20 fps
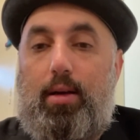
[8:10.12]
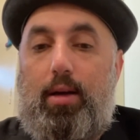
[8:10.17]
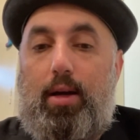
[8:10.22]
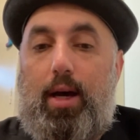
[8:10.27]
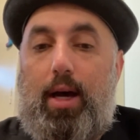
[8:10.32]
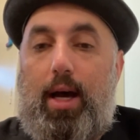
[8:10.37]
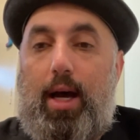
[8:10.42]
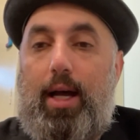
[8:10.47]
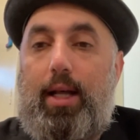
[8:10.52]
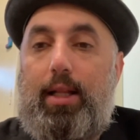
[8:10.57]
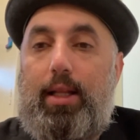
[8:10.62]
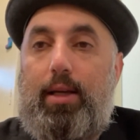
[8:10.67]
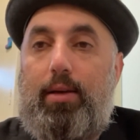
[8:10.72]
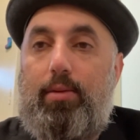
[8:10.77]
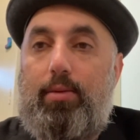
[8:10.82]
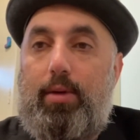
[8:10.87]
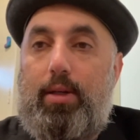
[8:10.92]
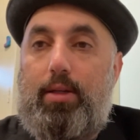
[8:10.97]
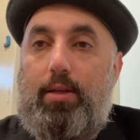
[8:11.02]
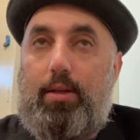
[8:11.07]
highly
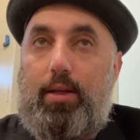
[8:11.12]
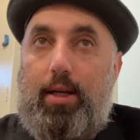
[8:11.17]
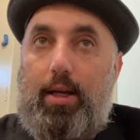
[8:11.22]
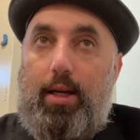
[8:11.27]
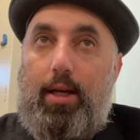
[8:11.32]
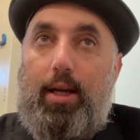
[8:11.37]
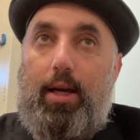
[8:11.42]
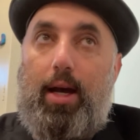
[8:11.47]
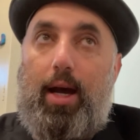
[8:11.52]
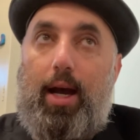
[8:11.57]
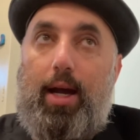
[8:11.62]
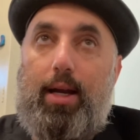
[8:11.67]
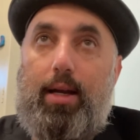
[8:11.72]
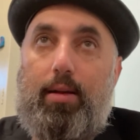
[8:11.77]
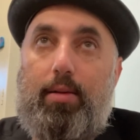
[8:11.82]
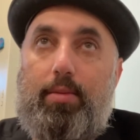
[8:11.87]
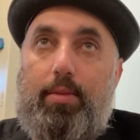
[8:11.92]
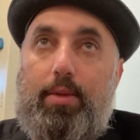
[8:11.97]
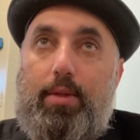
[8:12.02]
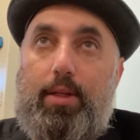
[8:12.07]
risky
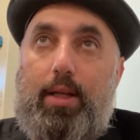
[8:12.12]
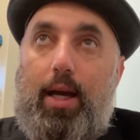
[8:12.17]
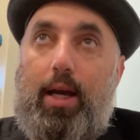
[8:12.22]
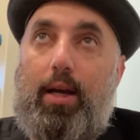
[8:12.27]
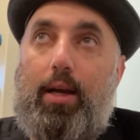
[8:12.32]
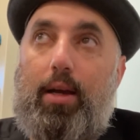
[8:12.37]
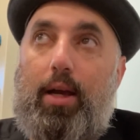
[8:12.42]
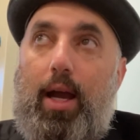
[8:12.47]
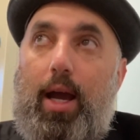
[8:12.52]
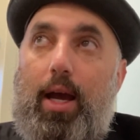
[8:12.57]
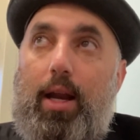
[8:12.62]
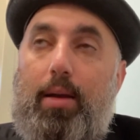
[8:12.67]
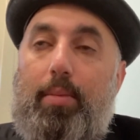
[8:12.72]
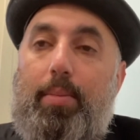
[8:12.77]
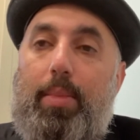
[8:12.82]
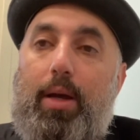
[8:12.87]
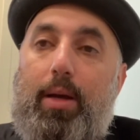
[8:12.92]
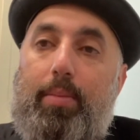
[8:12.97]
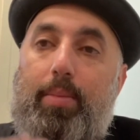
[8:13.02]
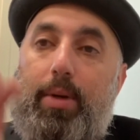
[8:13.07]
items that had a
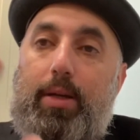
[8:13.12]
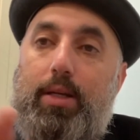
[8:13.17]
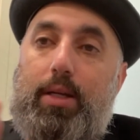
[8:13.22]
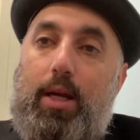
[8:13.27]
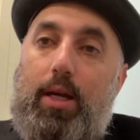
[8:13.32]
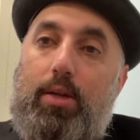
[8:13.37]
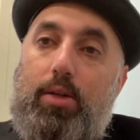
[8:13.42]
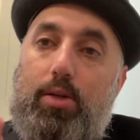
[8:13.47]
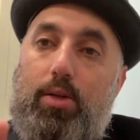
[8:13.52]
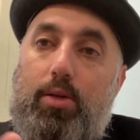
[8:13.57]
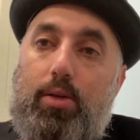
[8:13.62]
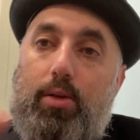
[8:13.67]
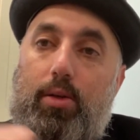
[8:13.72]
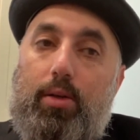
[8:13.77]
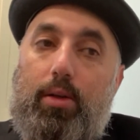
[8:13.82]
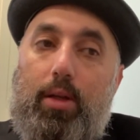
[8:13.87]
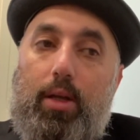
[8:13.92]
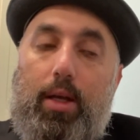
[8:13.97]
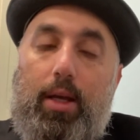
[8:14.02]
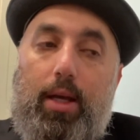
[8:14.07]
big potential.
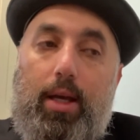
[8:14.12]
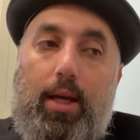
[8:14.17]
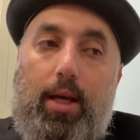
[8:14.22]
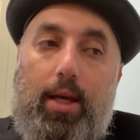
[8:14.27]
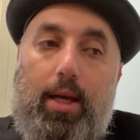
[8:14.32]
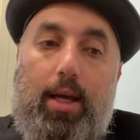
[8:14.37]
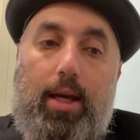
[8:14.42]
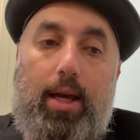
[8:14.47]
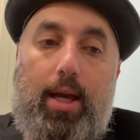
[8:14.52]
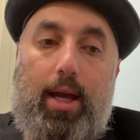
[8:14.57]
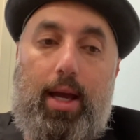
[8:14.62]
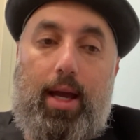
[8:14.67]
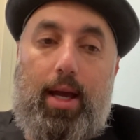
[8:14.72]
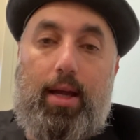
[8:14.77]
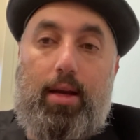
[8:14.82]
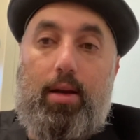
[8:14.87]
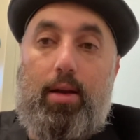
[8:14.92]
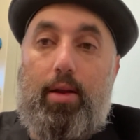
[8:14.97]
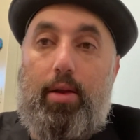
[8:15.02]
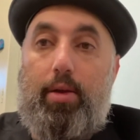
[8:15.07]

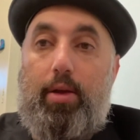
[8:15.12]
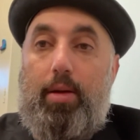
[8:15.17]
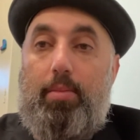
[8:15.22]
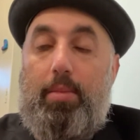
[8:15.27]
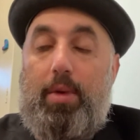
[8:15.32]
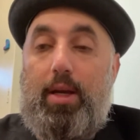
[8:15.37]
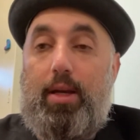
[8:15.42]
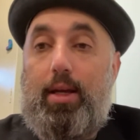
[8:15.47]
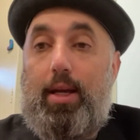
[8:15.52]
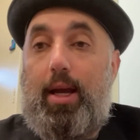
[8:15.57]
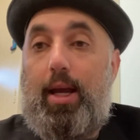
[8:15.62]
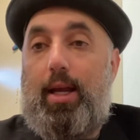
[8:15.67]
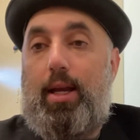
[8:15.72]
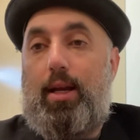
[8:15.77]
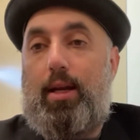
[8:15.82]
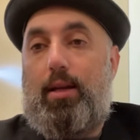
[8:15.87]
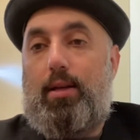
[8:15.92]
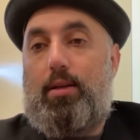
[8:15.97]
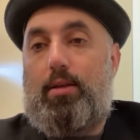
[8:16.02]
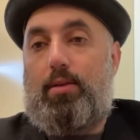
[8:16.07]
And he
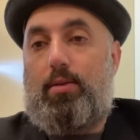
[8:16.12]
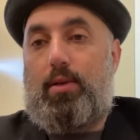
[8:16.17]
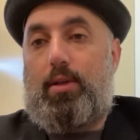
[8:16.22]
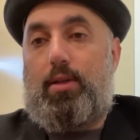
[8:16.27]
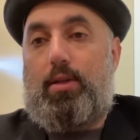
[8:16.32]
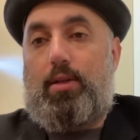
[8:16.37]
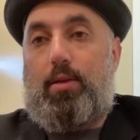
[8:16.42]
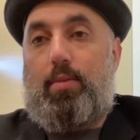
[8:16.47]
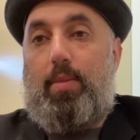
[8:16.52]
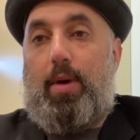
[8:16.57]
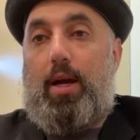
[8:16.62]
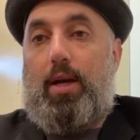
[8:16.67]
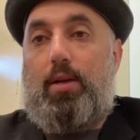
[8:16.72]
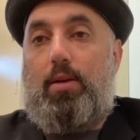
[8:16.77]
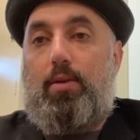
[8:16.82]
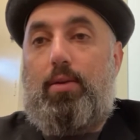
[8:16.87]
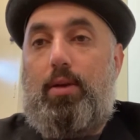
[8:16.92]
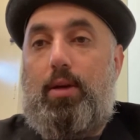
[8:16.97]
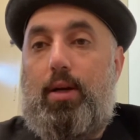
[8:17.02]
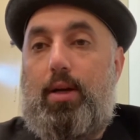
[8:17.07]
mitigated his risk by
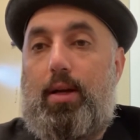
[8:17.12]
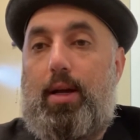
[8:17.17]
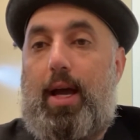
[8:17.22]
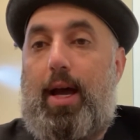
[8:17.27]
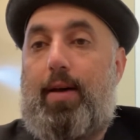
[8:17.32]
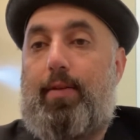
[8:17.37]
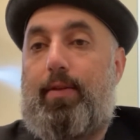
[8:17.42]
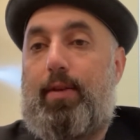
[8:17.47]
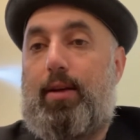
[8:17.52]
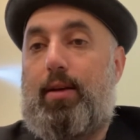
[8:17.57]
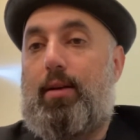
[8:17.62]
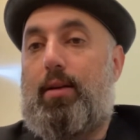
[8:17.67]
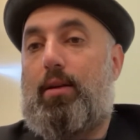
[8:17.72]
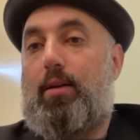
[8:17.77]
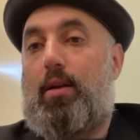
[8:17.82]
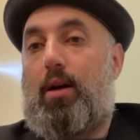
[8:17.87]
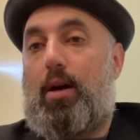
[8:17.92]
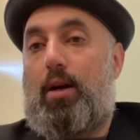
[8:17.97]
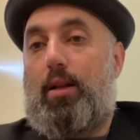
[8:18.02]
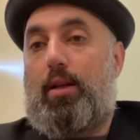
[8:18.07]
having
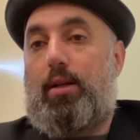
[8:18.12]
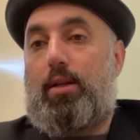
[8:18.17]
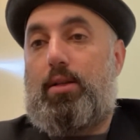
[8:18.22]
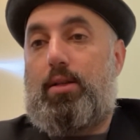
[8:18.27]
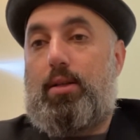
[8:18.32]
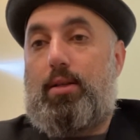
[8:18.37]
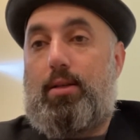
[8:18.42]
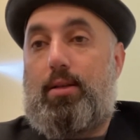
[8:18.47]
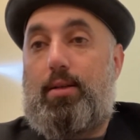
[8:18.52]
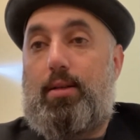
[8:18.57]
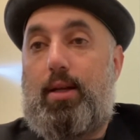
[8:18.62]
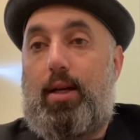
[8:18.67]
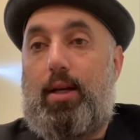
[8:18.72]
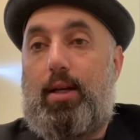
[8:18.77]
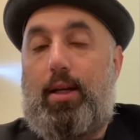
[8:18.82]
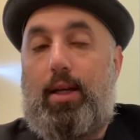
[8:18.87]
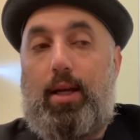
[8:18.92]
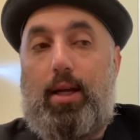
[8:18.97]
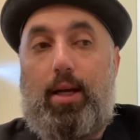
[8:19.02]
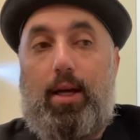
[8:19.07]
knowledge and
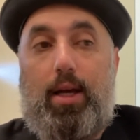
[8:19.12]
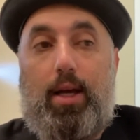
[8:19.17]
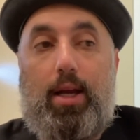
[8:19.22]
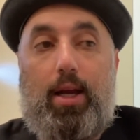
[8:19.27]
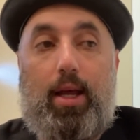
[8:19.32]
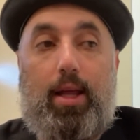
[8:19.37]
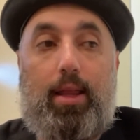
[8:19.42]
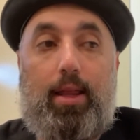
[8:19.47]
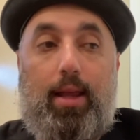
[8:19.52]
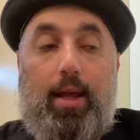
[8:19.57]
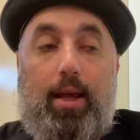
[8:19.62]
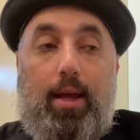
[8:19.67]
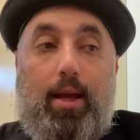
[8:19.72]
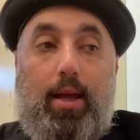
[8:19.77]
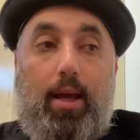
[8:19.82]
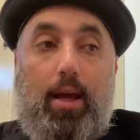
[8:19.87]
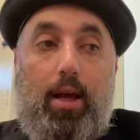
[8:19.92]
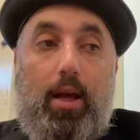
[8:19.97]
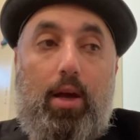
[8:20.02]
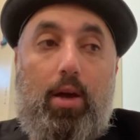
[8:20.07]
studying, and I think
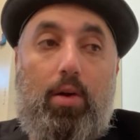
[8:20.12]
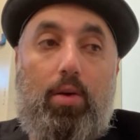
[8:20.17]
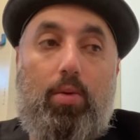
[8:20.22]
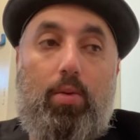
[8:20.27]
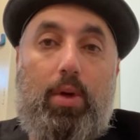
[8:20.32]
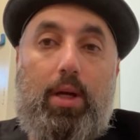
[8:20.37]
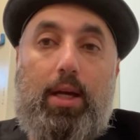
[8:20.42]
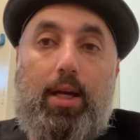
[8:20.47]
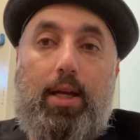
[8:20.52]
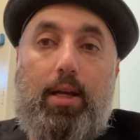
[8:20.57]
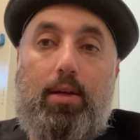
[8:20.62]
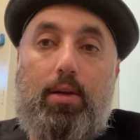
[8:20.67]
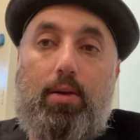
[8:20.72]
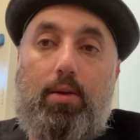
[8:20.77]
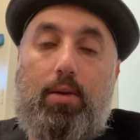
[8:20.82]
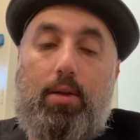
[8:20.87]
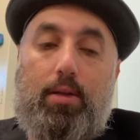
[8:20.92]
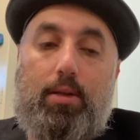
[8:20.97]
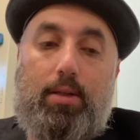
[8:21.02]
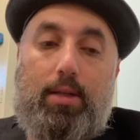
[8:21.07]
we can do
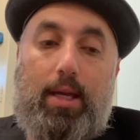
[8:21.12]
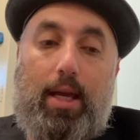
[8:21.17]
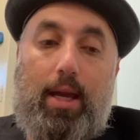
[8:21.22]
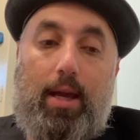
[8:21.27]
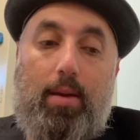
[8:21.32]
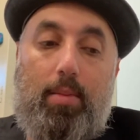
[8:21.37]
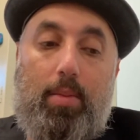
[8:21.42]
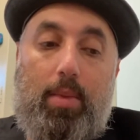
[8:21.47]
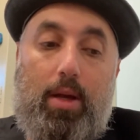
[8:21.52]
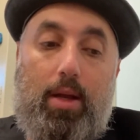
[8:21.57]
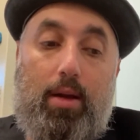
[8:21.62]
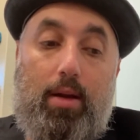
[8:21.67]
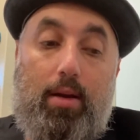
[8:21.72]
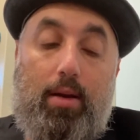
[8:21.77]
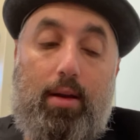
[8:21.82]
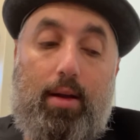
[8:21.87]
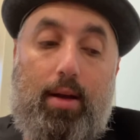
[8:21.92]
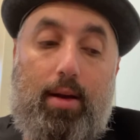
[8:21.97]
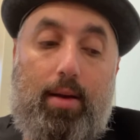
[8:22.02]
the same. And